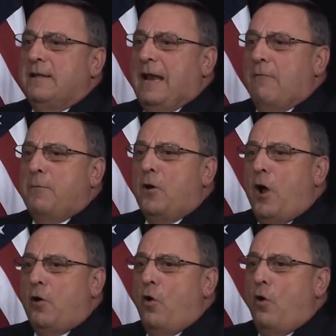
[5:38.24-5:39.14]
that have been
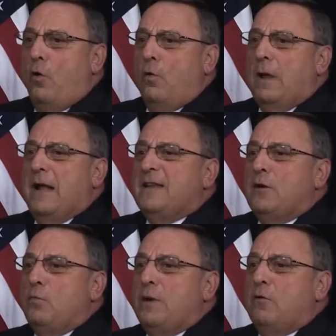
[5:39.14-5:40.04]
on hold
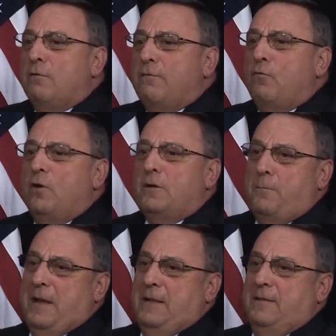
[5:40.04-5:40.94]
until we could afford to
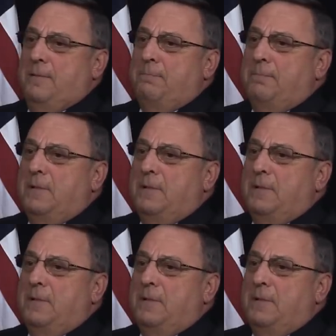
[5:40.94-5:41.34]
pay them.